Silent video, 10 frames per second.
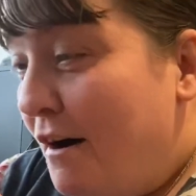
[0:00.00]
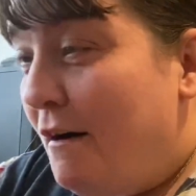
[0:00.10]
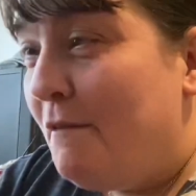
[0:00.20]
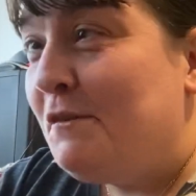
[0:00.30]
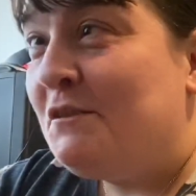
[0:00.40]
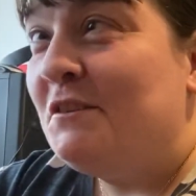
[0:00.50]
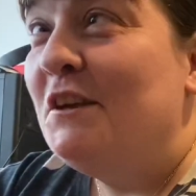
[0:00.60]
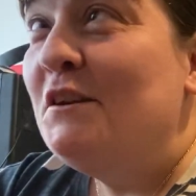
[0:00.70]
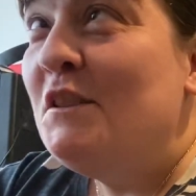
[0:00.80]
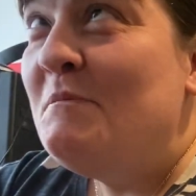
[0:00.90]
I've just done
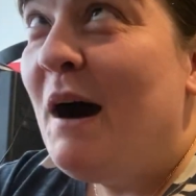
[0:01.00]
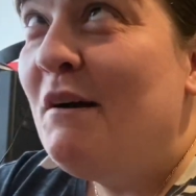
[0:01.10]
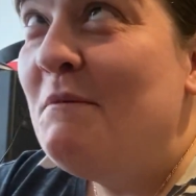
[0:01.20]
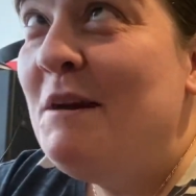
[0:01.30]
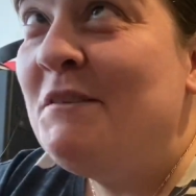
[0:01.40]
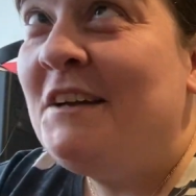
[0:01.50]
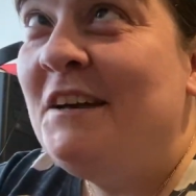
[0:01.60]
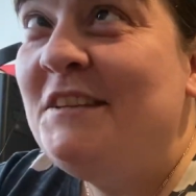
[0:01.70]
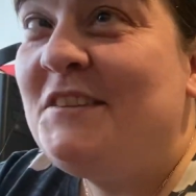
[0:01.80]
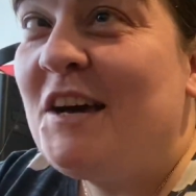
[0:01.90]
another bar of music
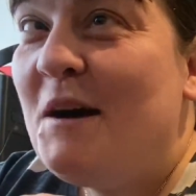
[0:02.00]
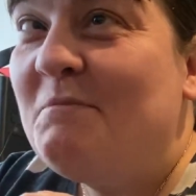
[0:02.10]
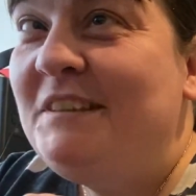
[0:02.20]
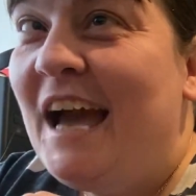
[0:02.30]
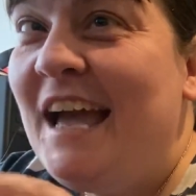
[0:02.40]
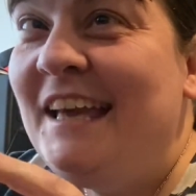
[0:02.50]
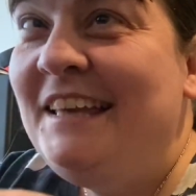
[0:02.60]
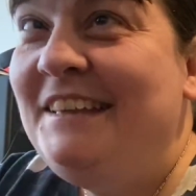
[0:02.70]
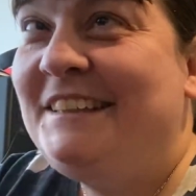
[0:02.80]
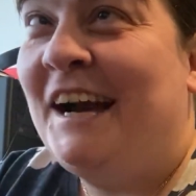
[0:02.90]
on the top.
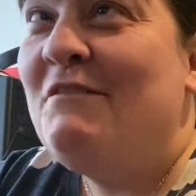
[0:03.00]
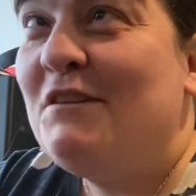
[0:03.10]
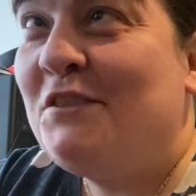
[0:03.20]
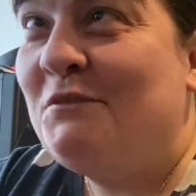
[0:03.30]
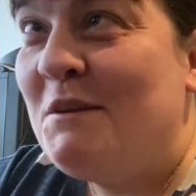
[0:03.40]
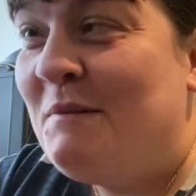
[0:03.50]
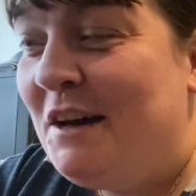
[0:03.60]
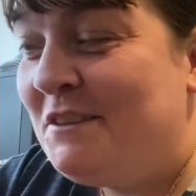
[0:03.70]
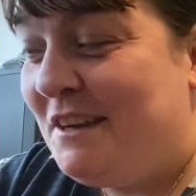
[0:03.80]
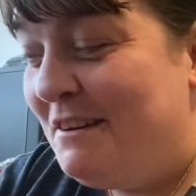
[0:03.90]
Yay! I've got 3
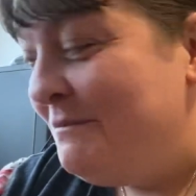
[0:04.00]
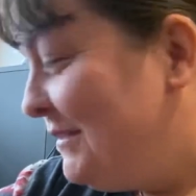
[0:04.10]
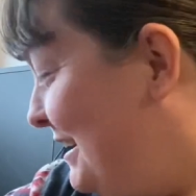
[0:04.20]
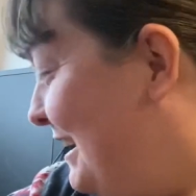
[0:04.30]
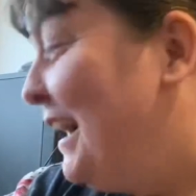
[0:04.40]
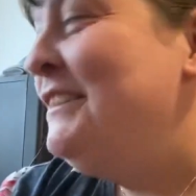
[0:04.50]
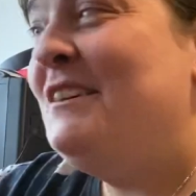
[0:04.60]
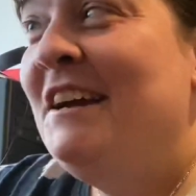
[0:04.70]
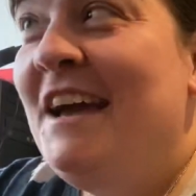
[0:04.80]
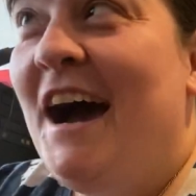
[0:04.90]
bars now. I
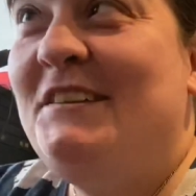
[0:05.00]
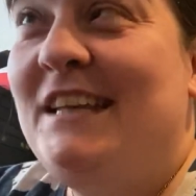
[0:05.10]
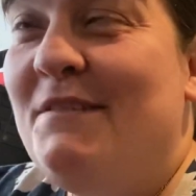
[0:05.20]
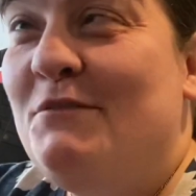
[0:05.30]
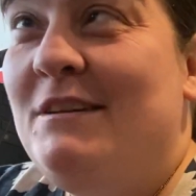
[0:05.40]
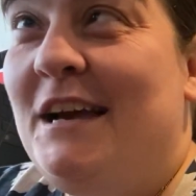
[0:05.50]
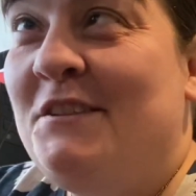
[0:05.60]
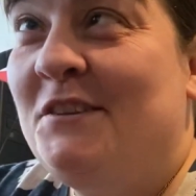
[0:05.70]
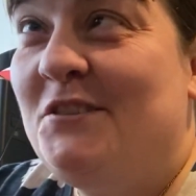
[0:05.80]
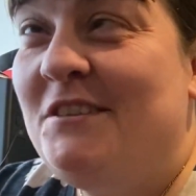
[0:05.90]
didn't even
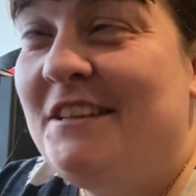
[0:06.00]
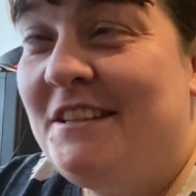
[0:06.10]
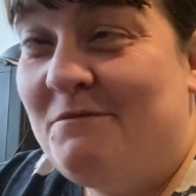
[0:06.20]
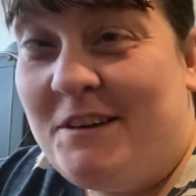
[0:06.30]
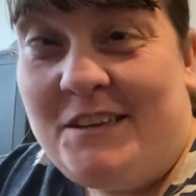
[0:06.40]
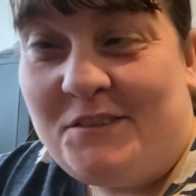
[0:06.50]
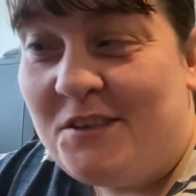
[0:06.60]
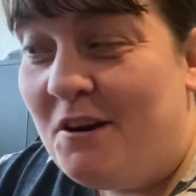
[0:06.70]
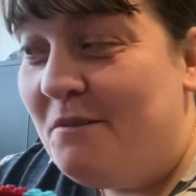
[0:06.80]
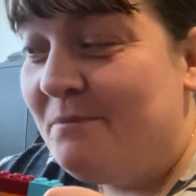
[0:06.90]
realise I'd done it that way.
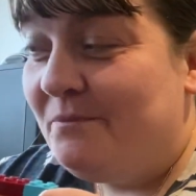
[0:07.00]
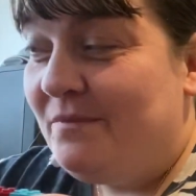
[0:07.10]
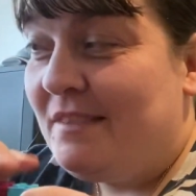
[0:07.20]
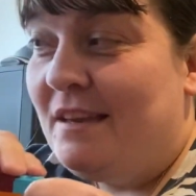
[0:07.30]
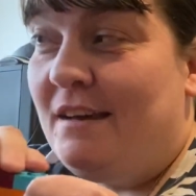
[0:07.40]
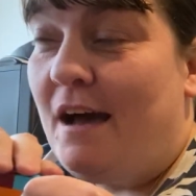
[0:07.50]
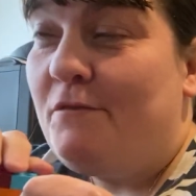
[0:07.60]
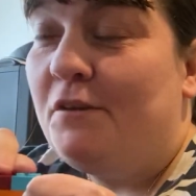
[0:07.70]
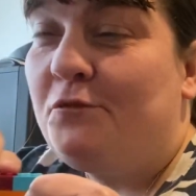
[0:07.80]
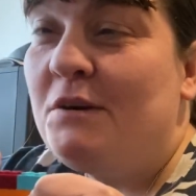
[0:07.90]
So I've
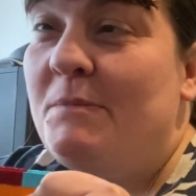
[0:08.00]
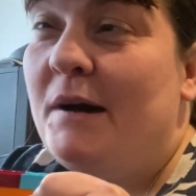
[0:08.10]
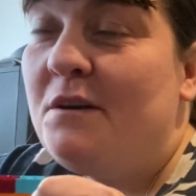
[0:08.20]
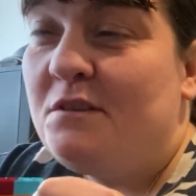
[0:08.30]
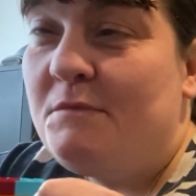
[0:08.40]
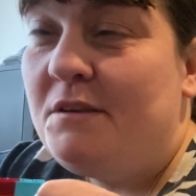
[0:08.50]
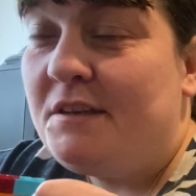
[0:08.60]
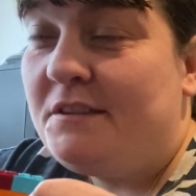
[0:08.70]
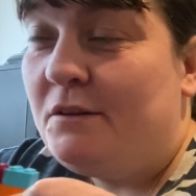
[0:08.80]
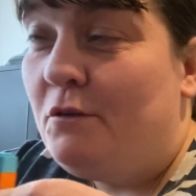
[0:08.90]
got 3 bars of
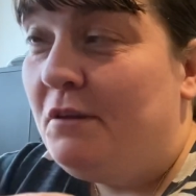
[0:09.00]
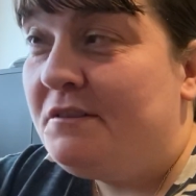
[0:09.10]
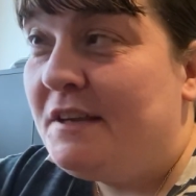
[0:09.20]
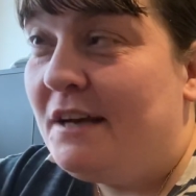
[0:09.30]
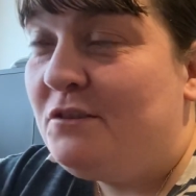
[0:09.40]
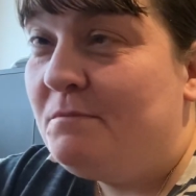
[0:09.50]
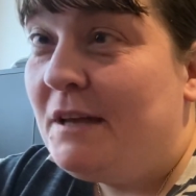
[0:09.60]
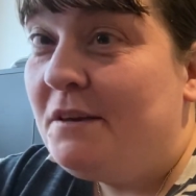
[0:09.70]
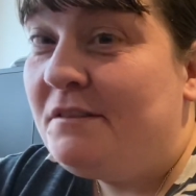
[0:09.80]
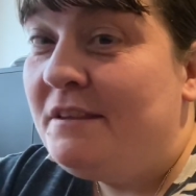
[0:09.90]
music. They're all stacked up
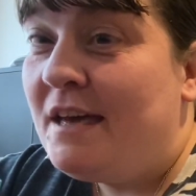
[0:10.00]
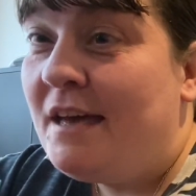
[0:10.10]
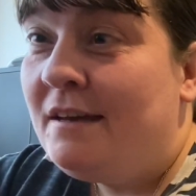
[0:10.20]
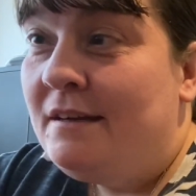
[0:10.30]
nicely there.